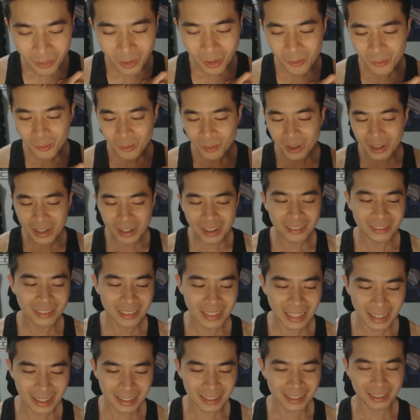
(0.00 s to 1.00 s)
from what
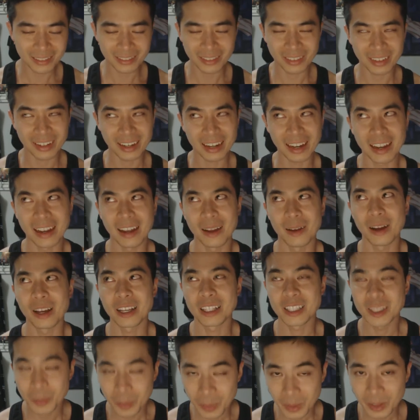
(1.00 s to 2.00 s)
I've gathered, like,
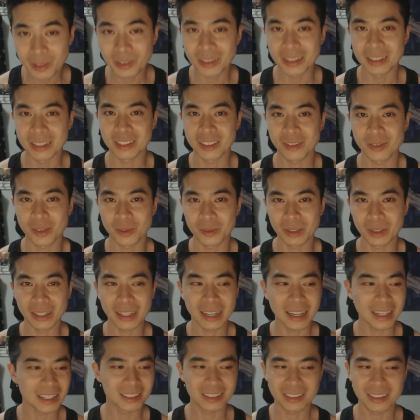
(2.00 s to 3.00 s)
experienced from the
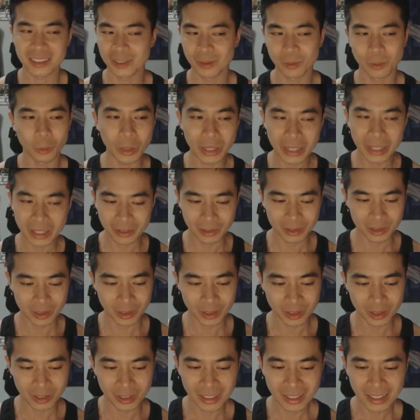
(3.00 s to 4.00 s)
last week or
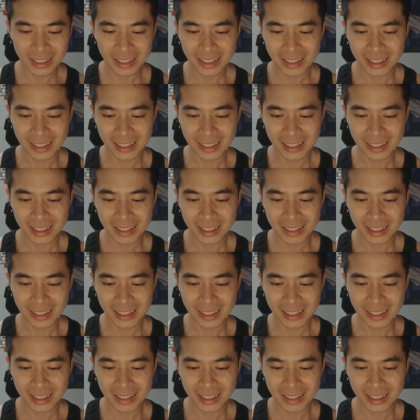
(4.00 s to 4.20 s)
so,